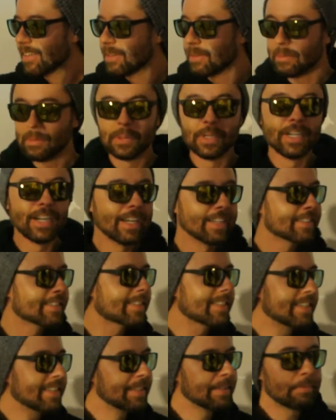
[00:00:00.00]
where I
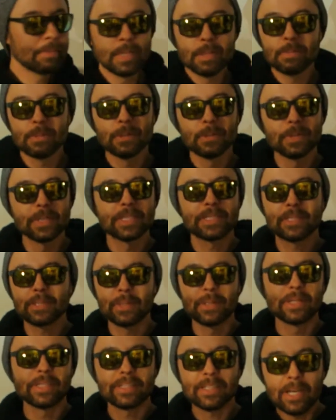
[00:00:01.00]
see people with
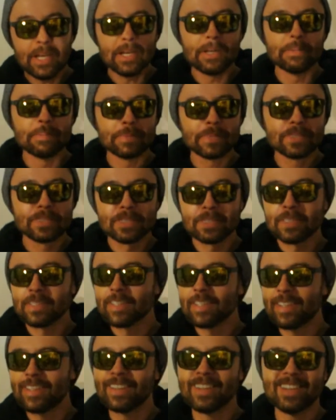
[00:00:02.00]
sore thumbs.
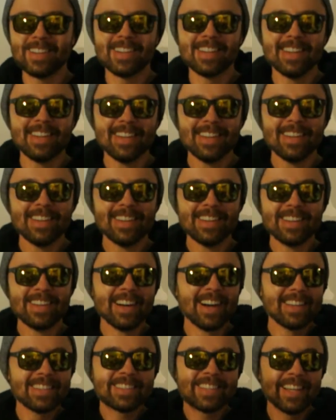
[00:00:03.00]

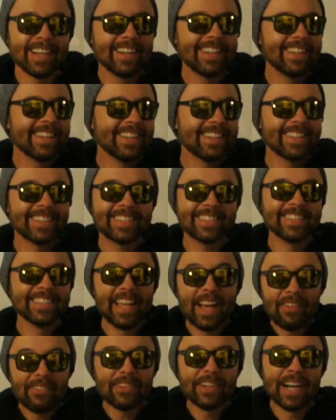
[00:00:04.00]
I tell you, it's
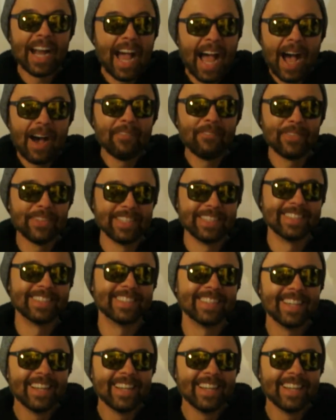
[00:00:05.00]
never happened.